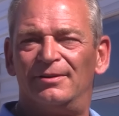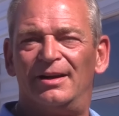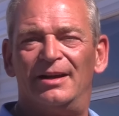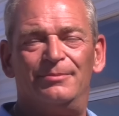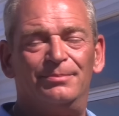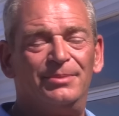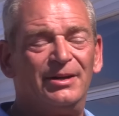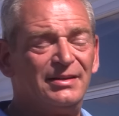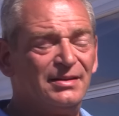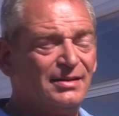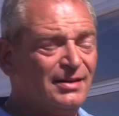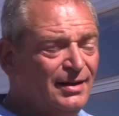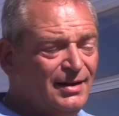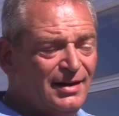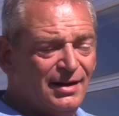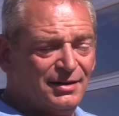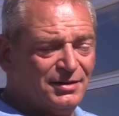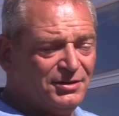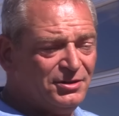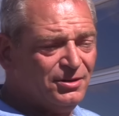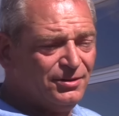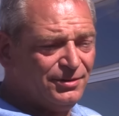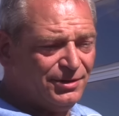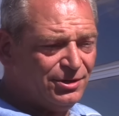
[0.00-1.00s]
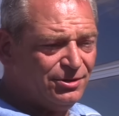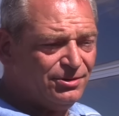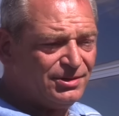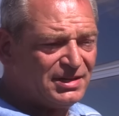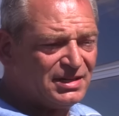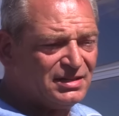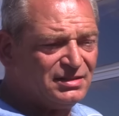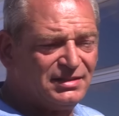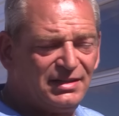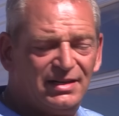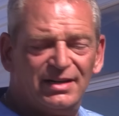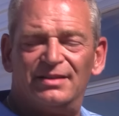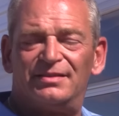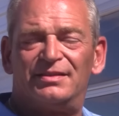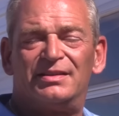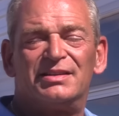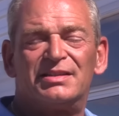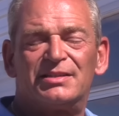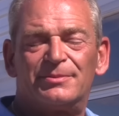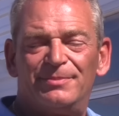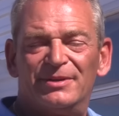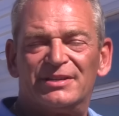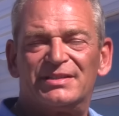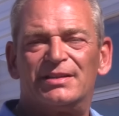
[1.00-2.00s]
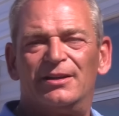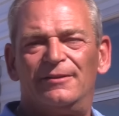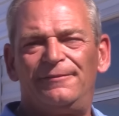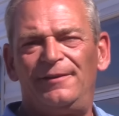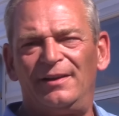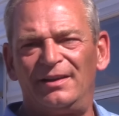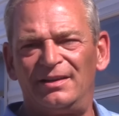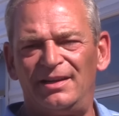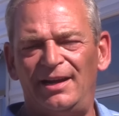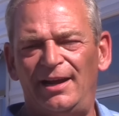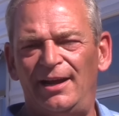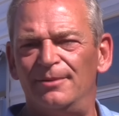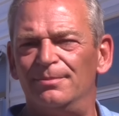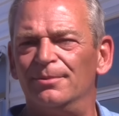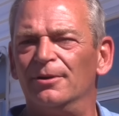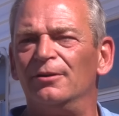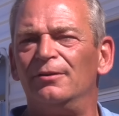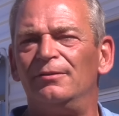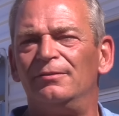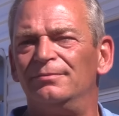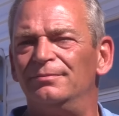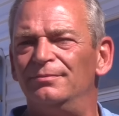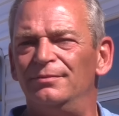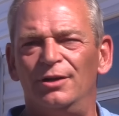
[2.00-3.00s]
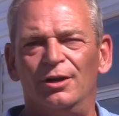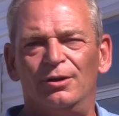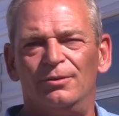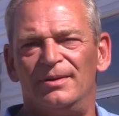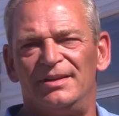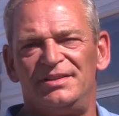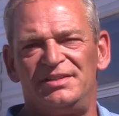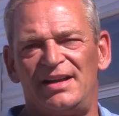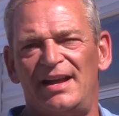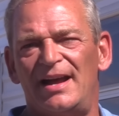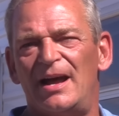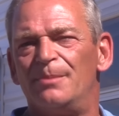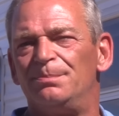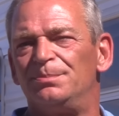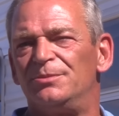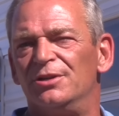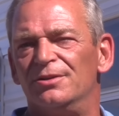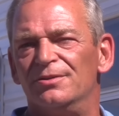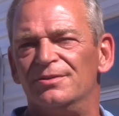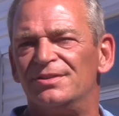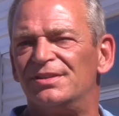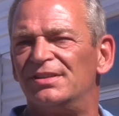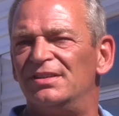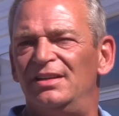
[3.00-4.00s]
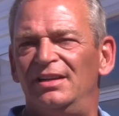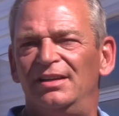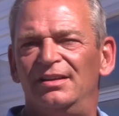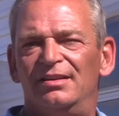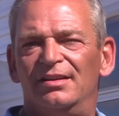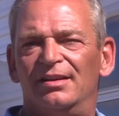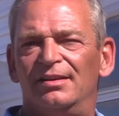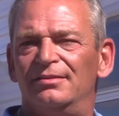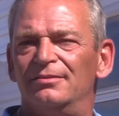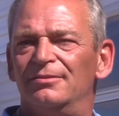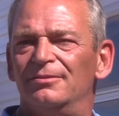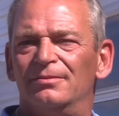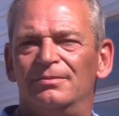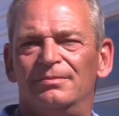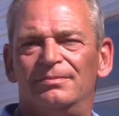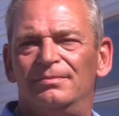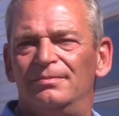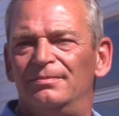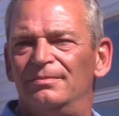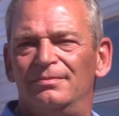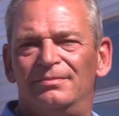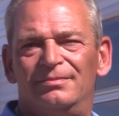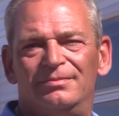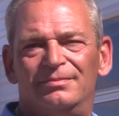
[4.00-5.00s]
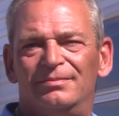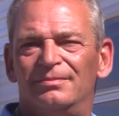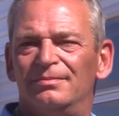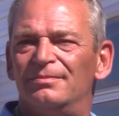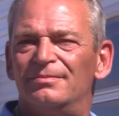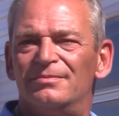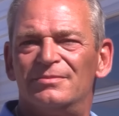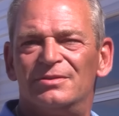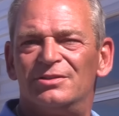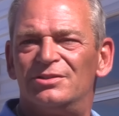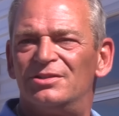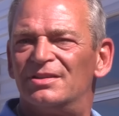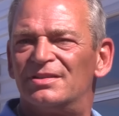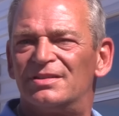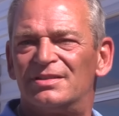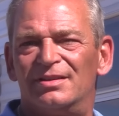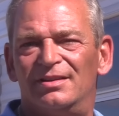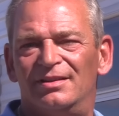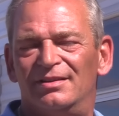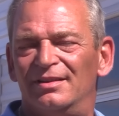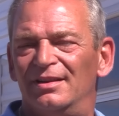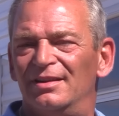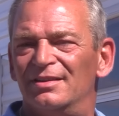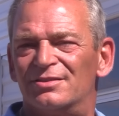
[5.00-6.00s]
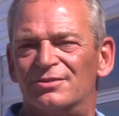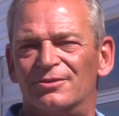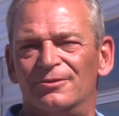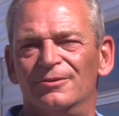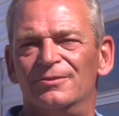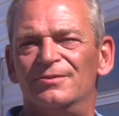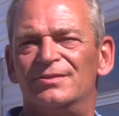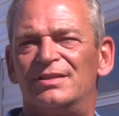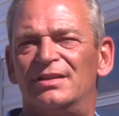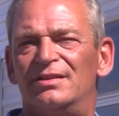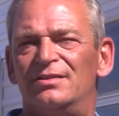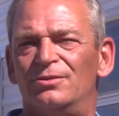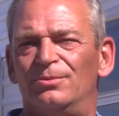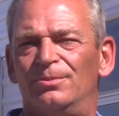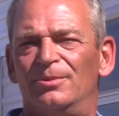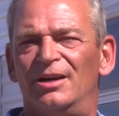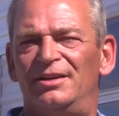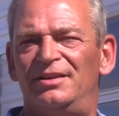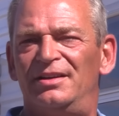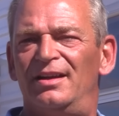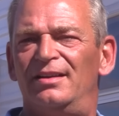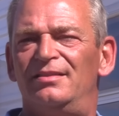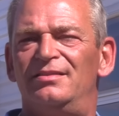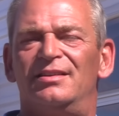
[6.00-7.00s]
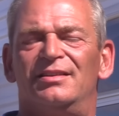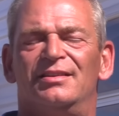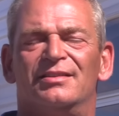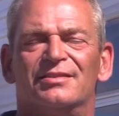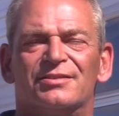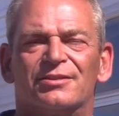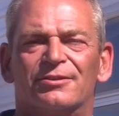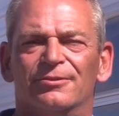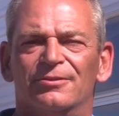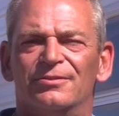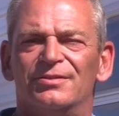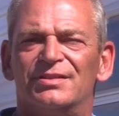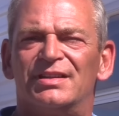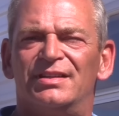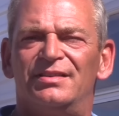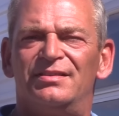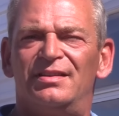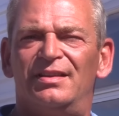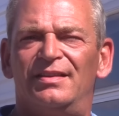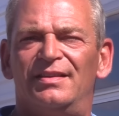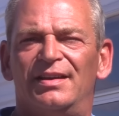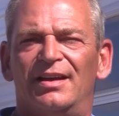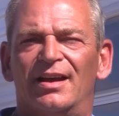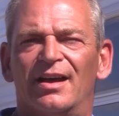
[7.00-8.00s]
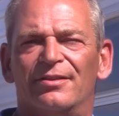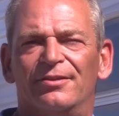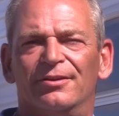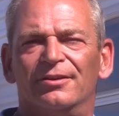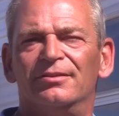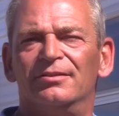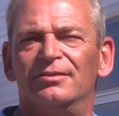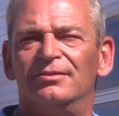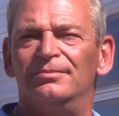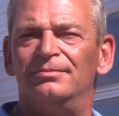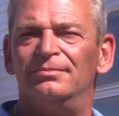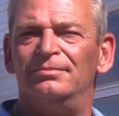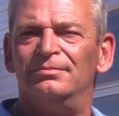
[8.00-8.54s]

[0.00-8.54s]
Right, but you you can get the specific cable, no adapters needed. Just it, it screws into one end and it screws into the other.